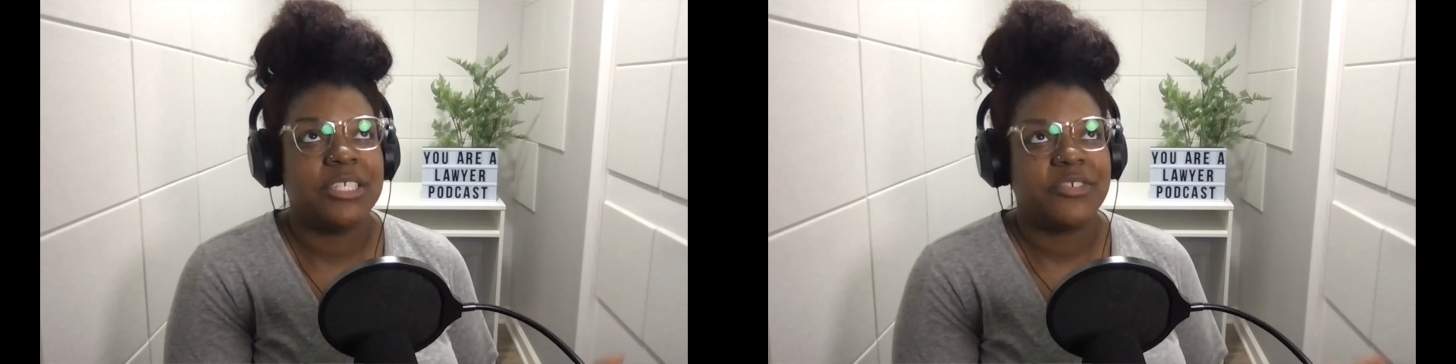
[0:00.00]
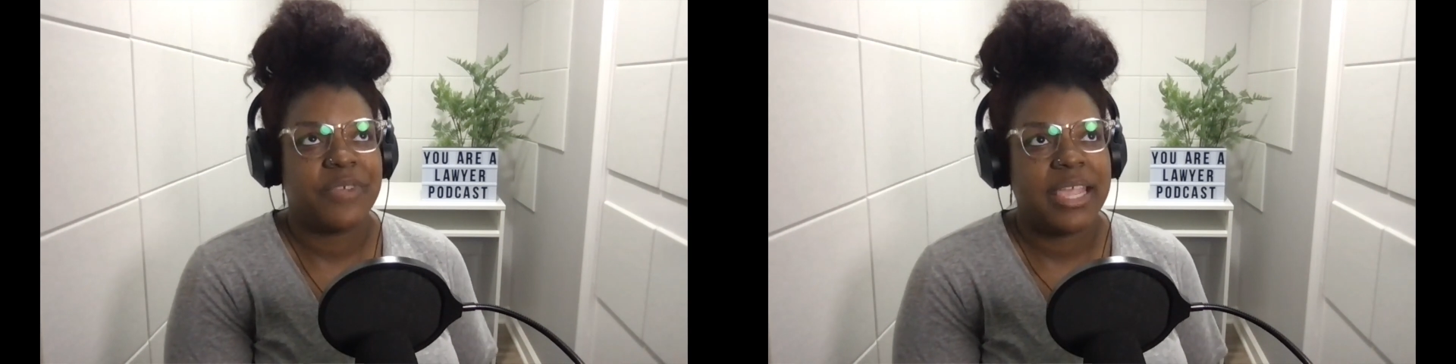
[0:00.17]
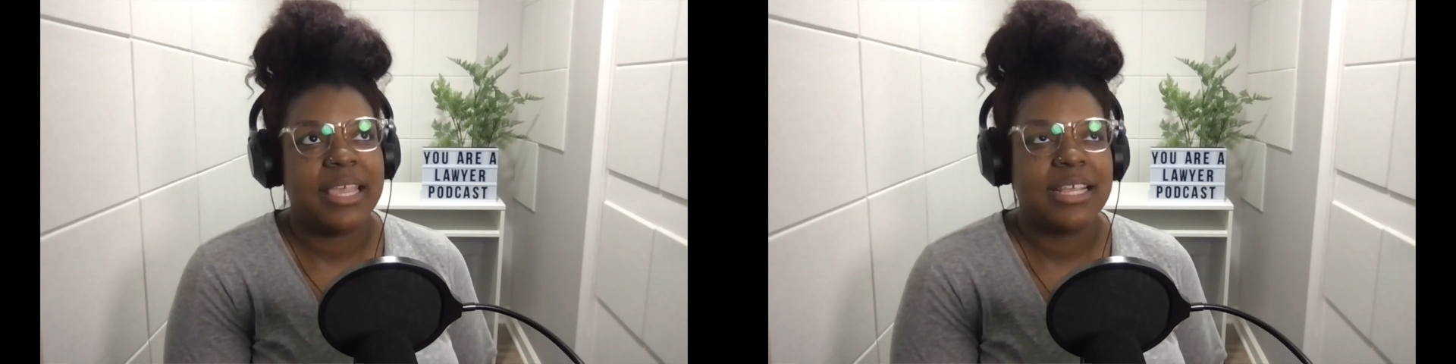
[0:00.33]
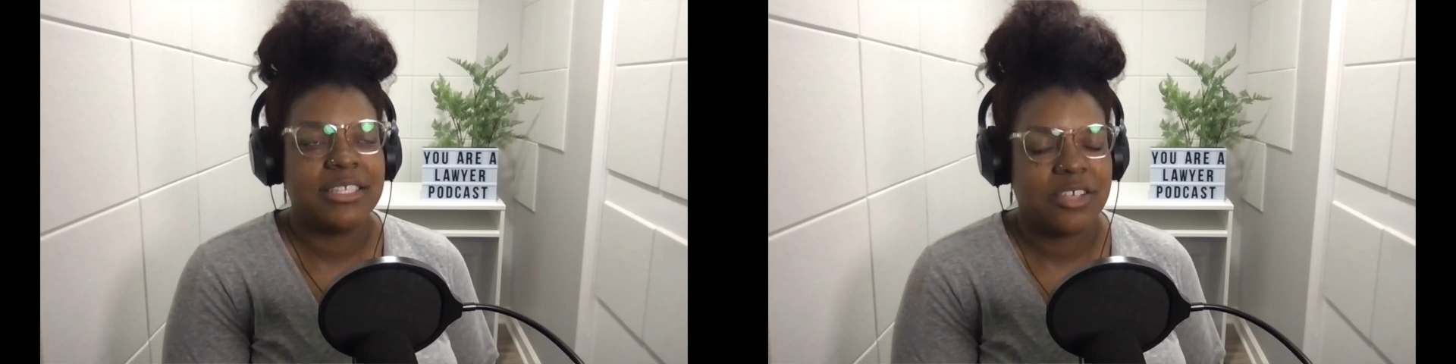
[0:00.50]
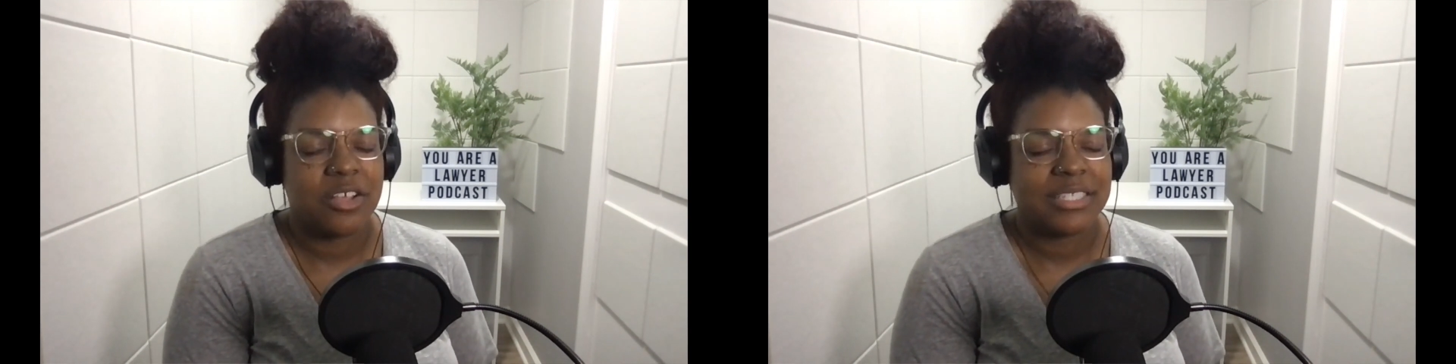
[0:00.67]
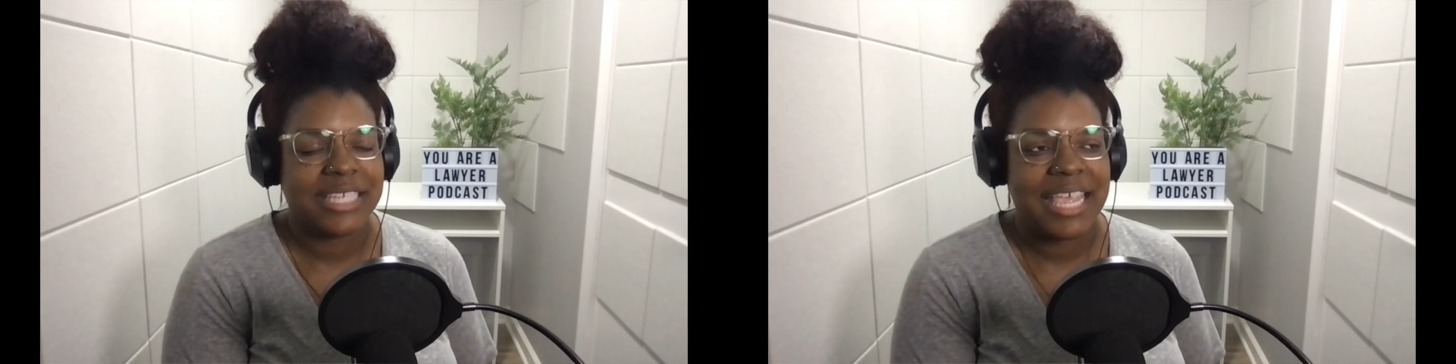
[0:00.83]
own
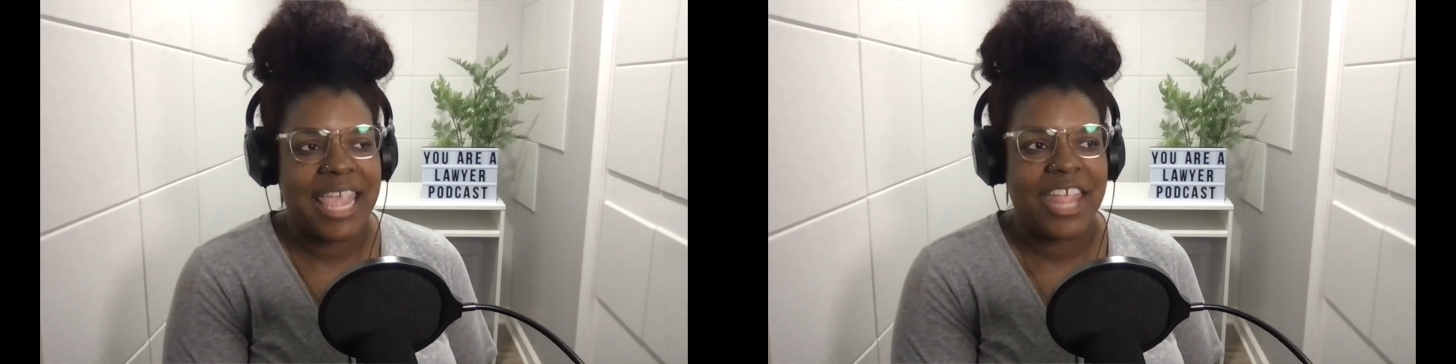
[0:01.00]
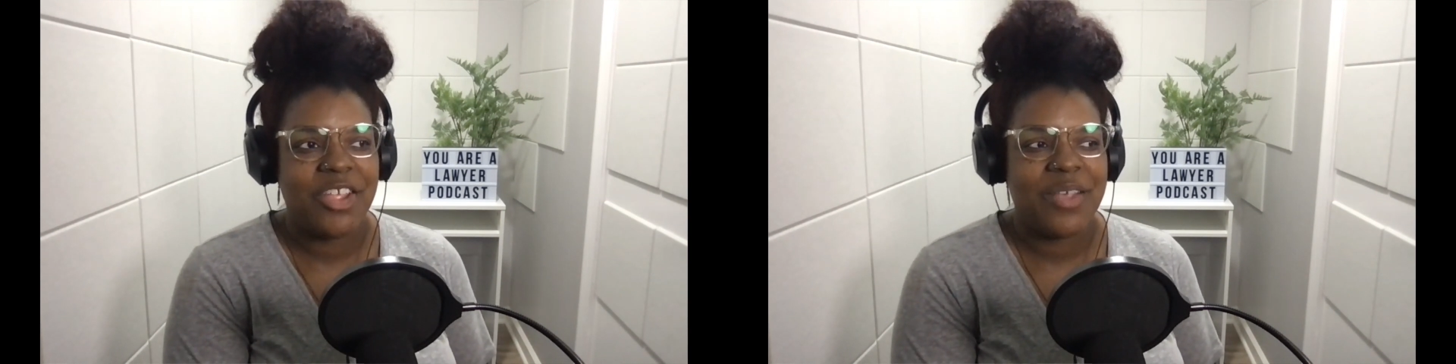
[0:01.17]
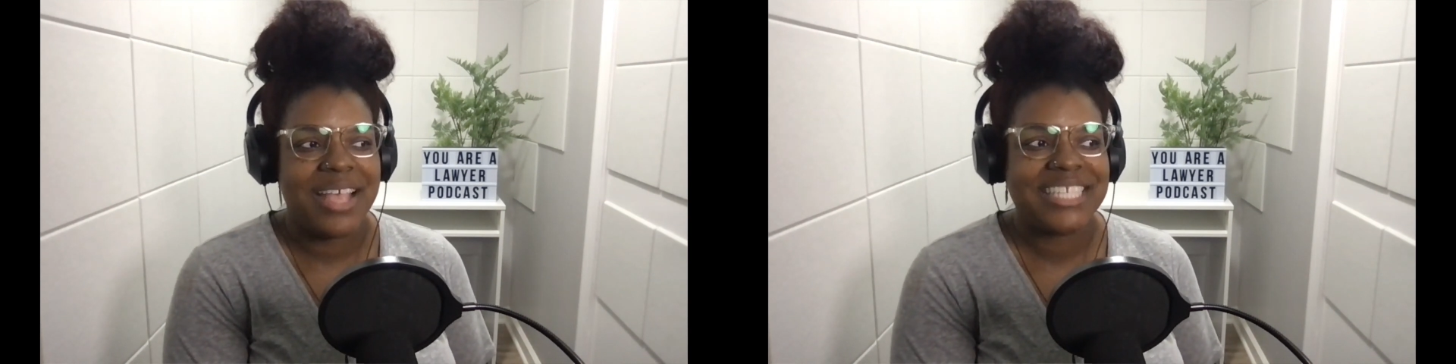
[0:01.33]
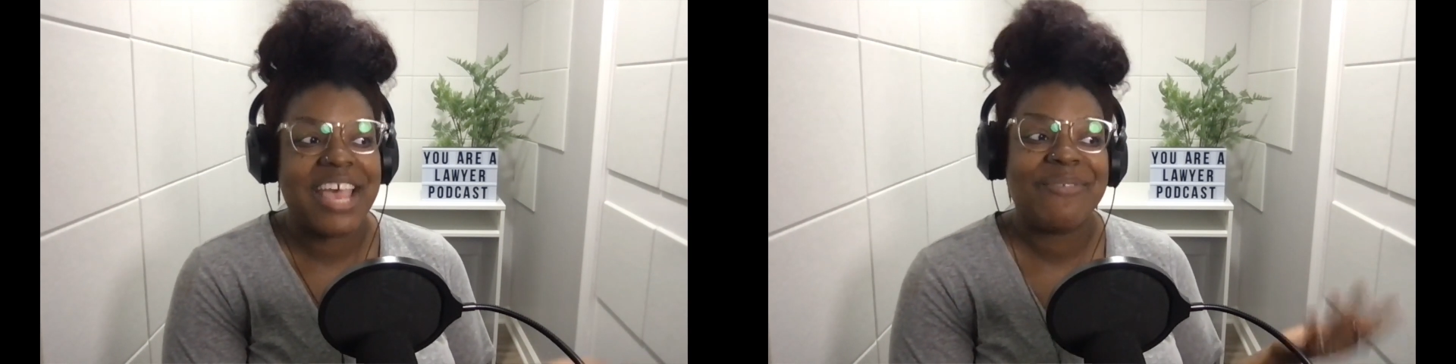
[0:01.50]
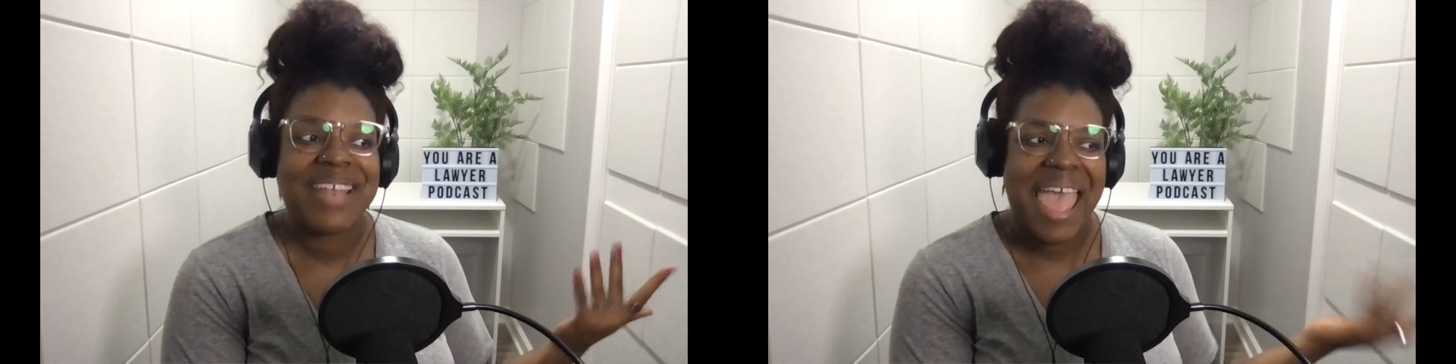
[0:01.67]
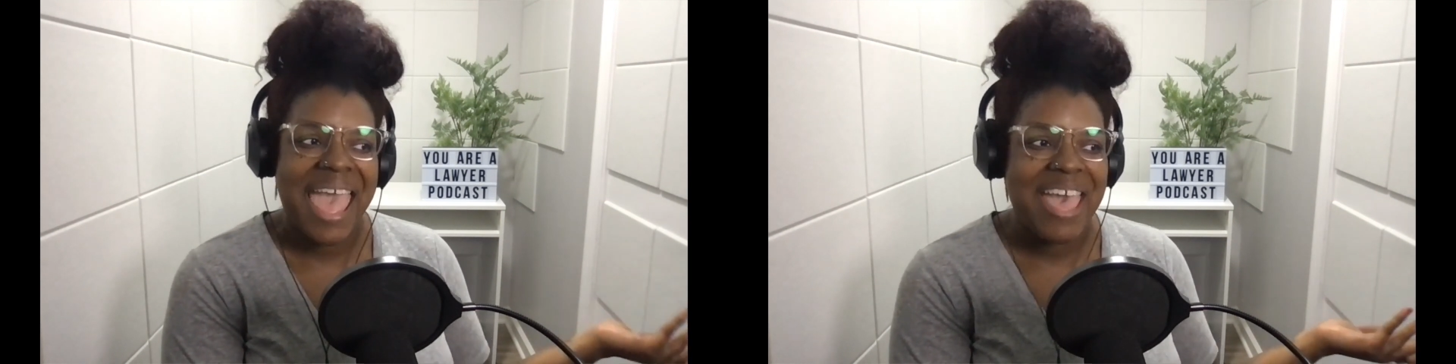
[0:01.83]
Zerega Consulting and you
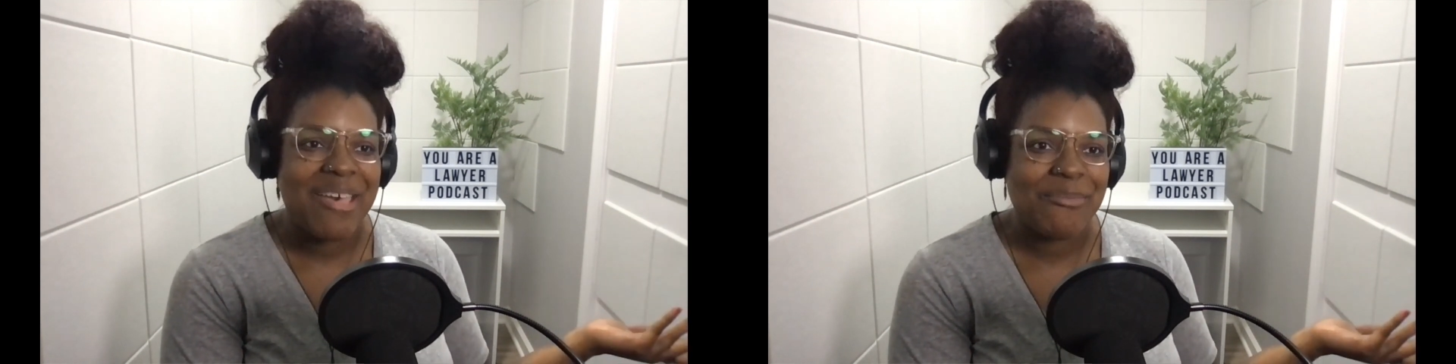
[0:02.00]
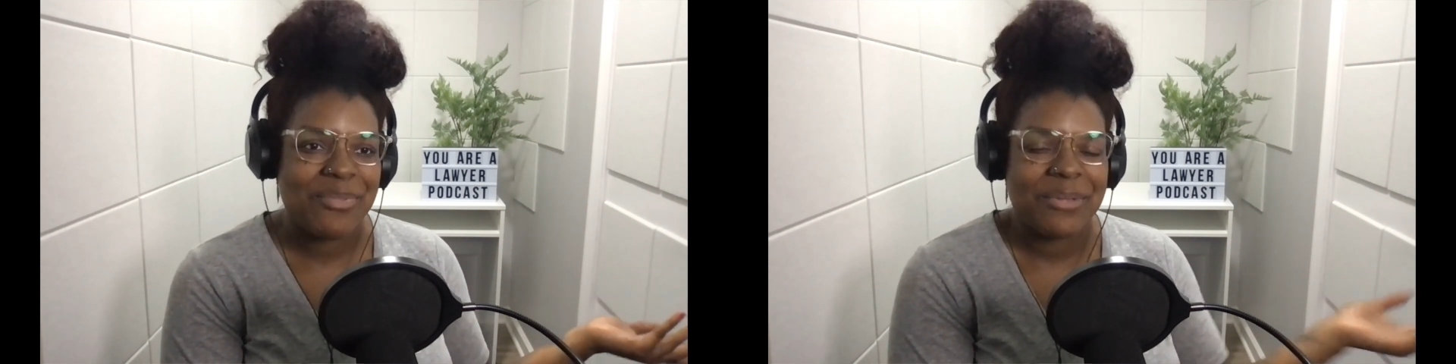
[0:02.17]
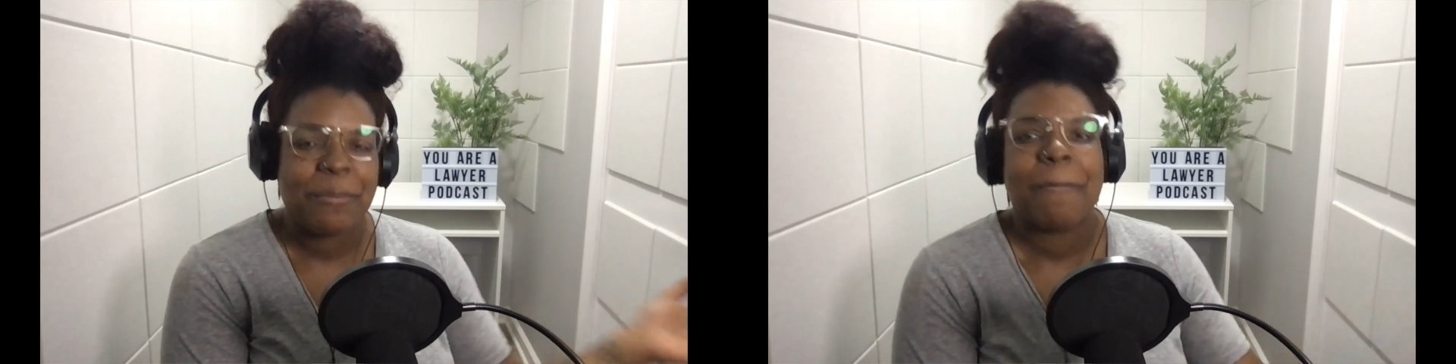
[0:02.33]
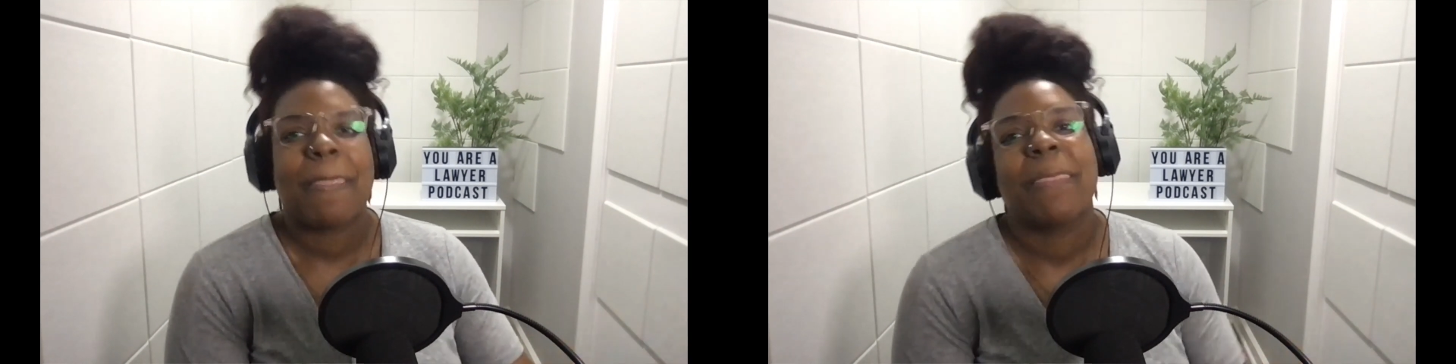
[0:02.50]
guys have an app,